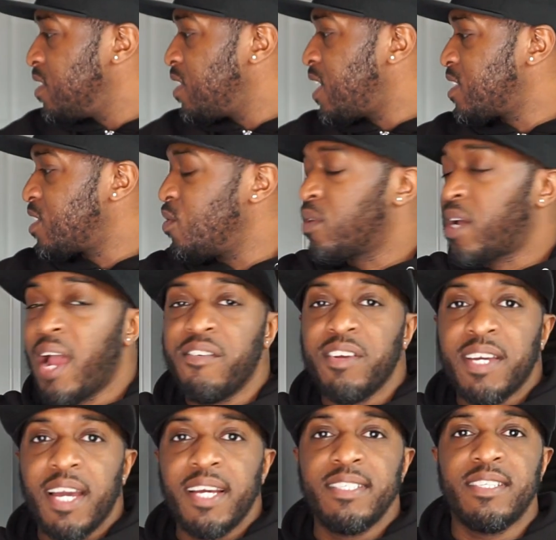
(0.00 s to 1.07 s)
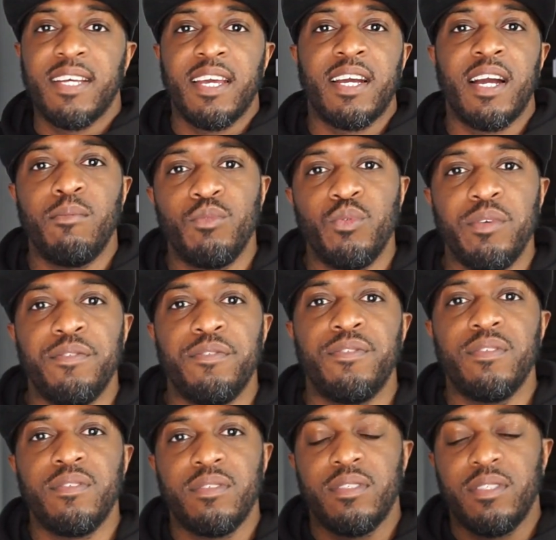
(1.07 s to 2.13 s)
Nice little carry case that it comes with.
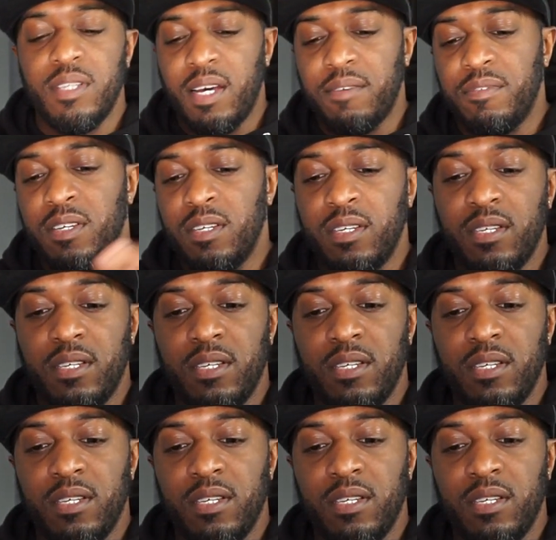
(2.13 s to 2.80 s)
Lovely.